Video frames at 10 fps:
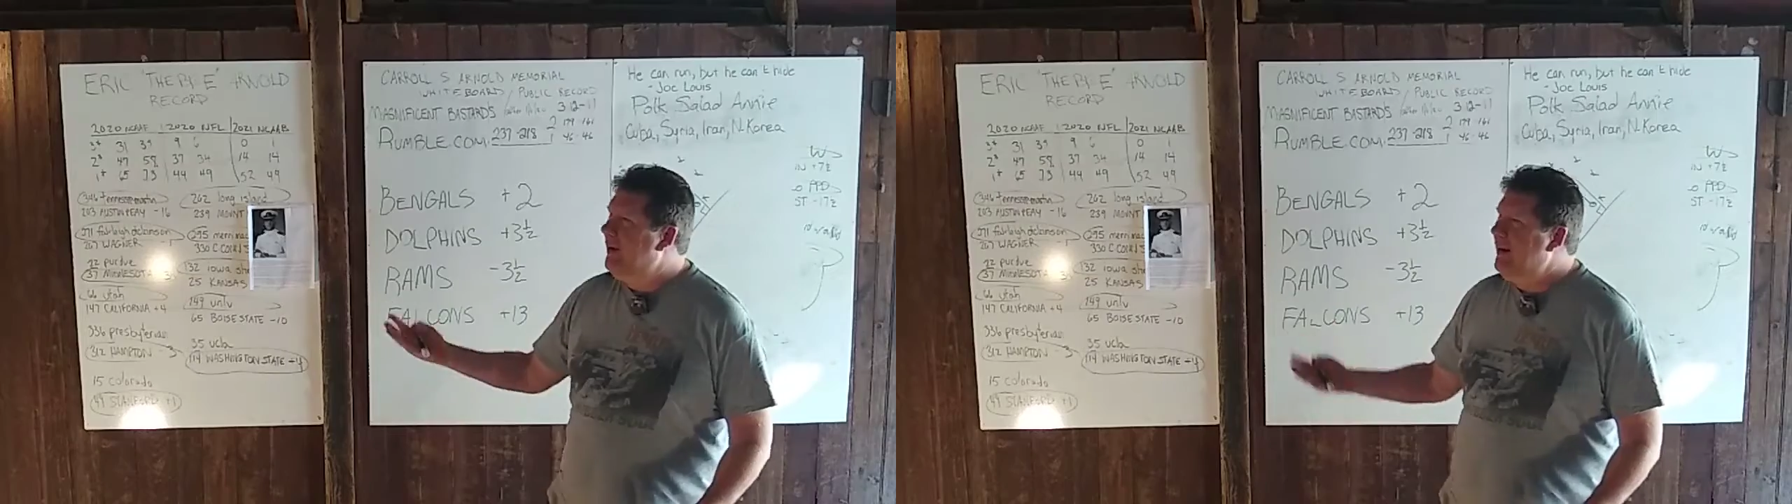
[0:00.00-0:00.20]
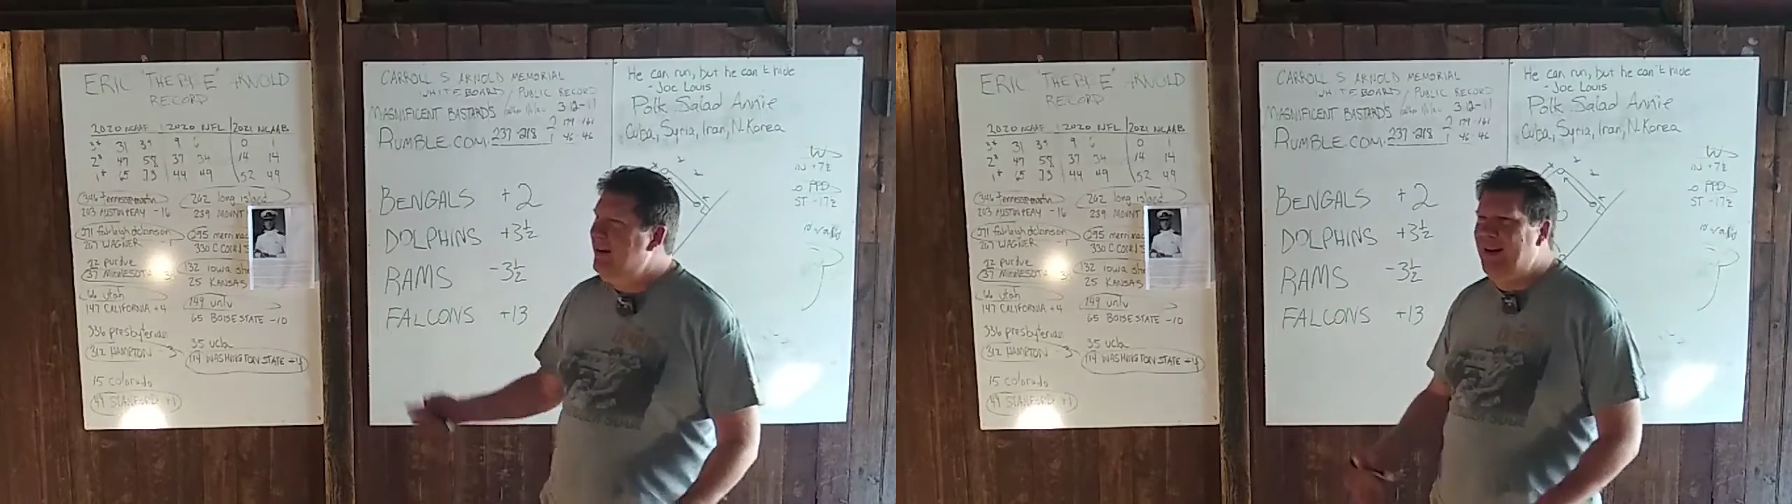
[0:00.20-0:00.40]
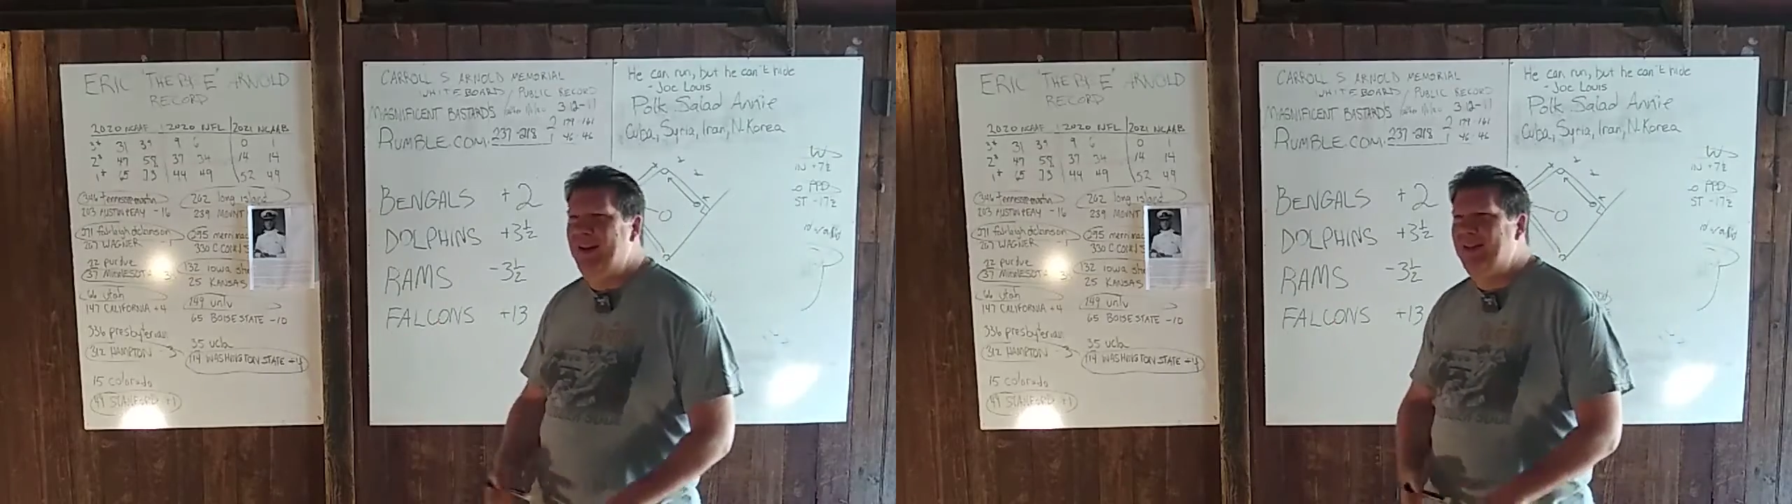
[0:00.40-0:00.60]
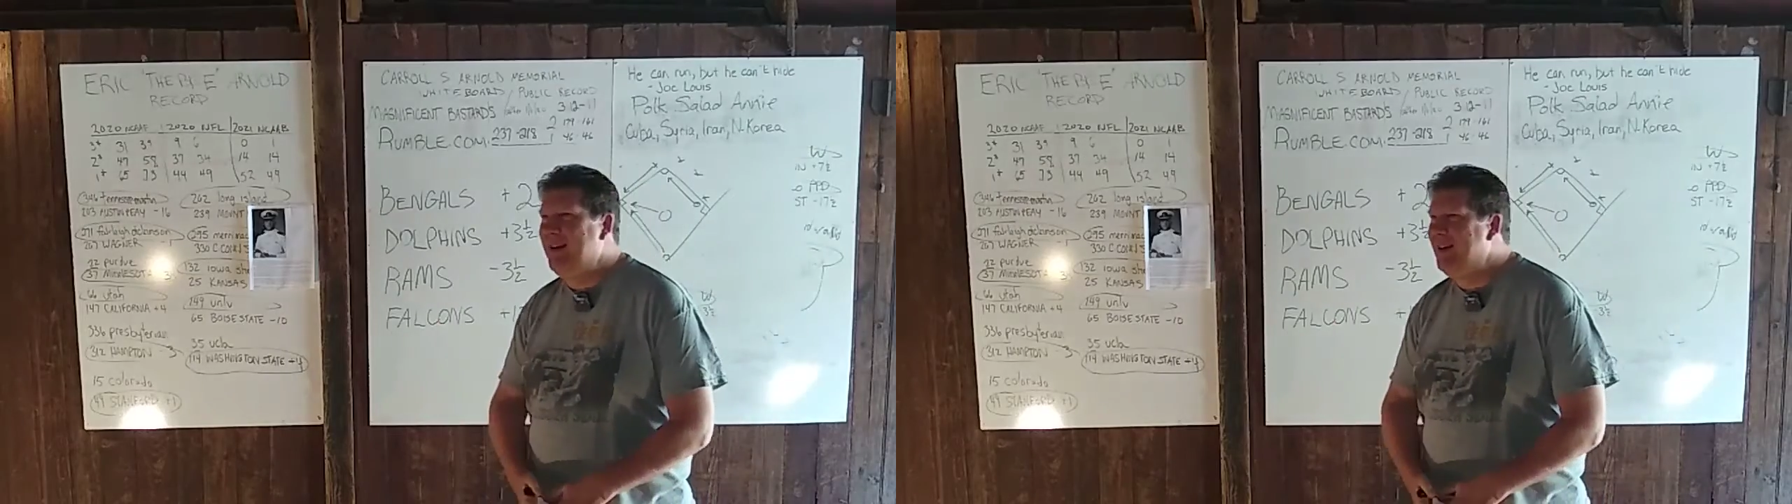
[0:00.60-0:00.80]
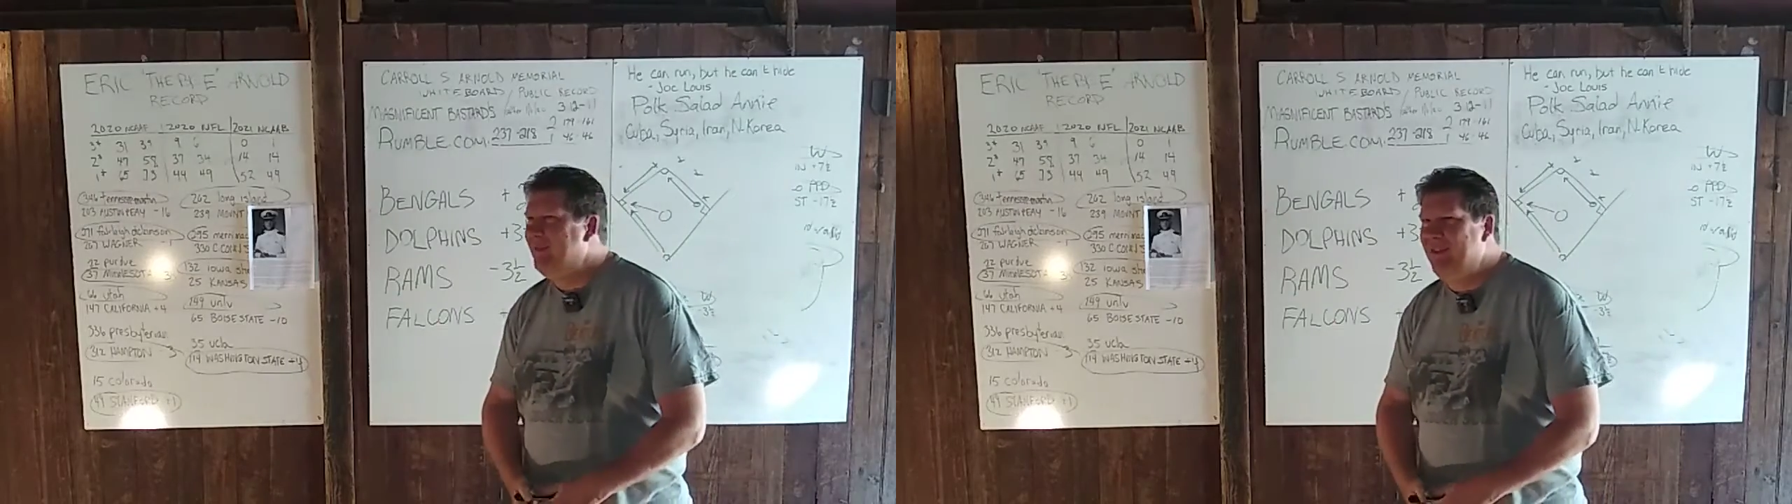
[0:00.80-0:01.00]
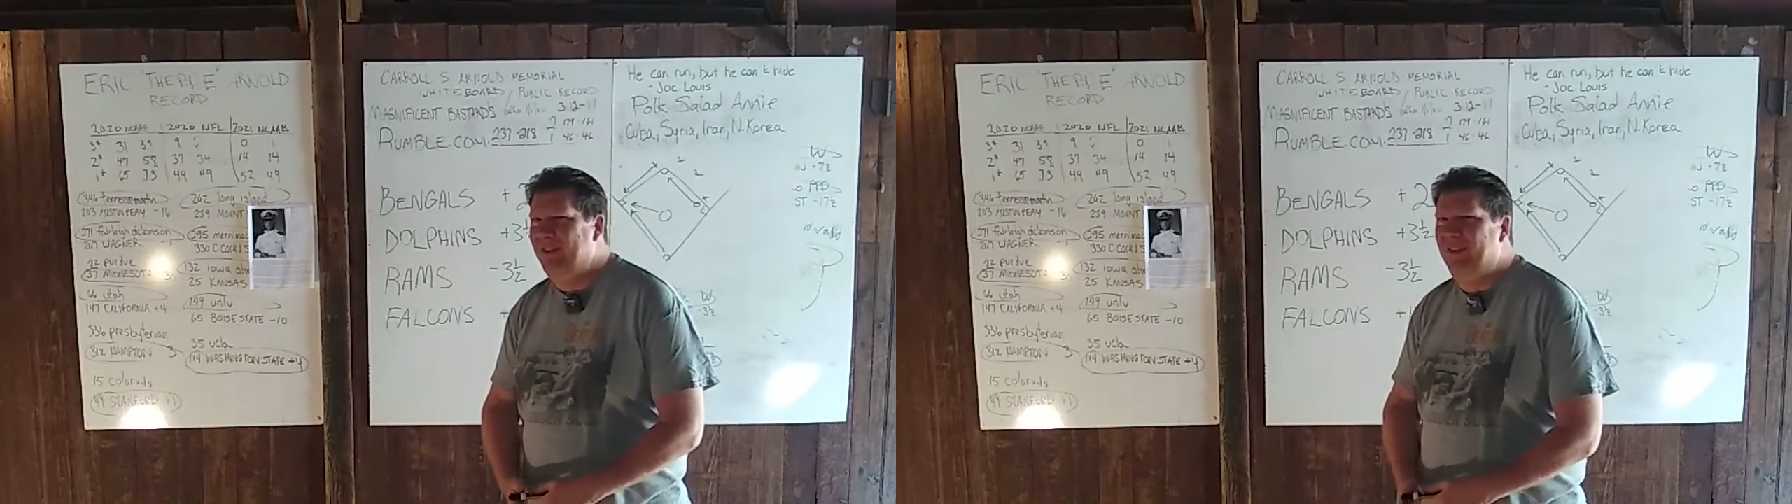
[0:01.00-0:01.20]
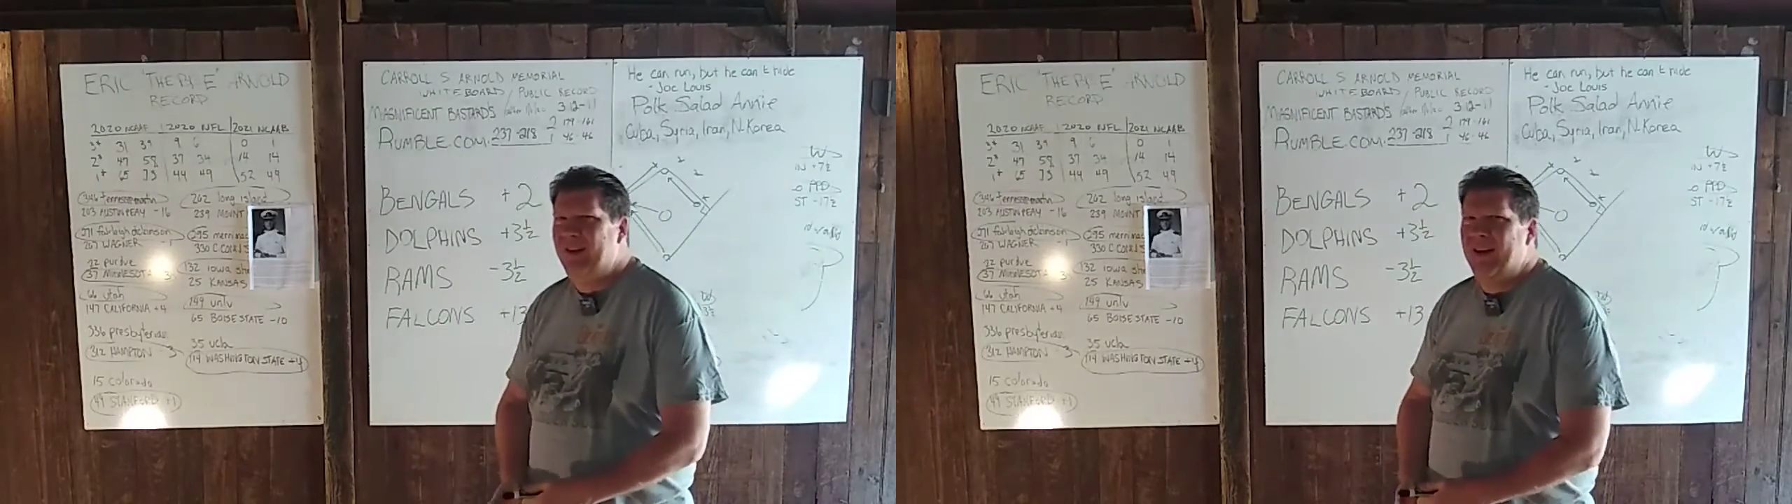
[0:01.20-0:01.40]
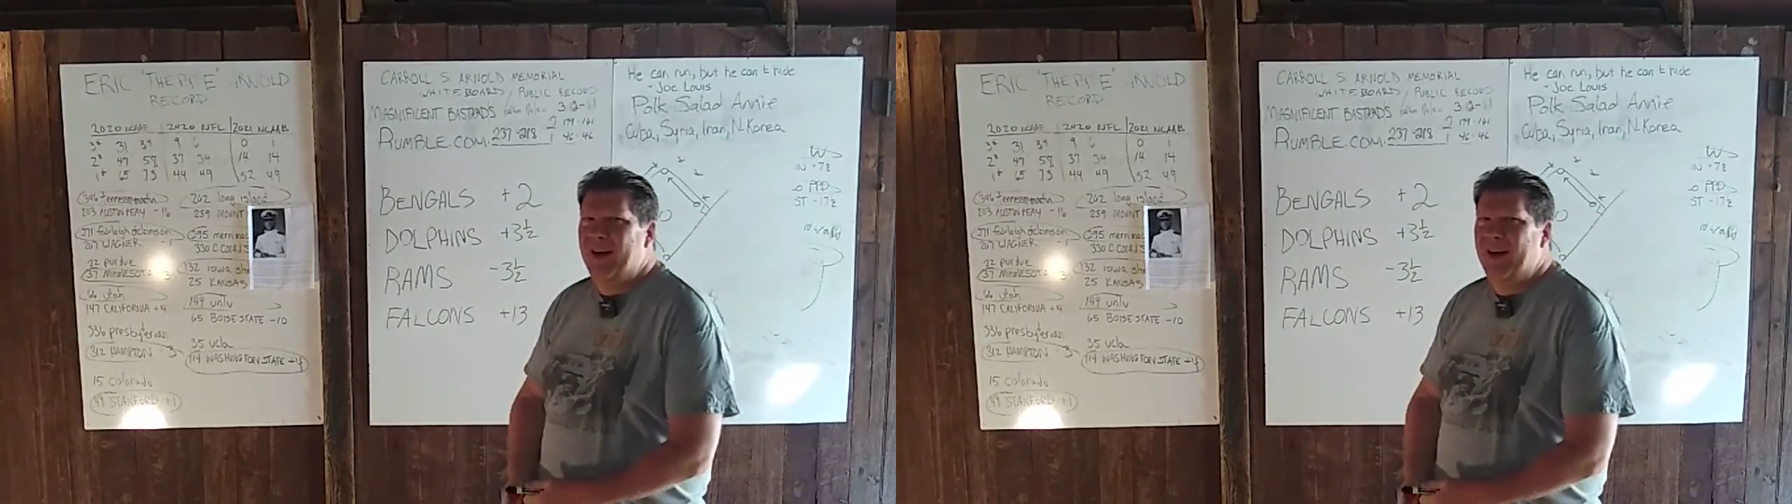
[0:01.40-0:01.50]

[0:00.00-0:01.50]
he had that real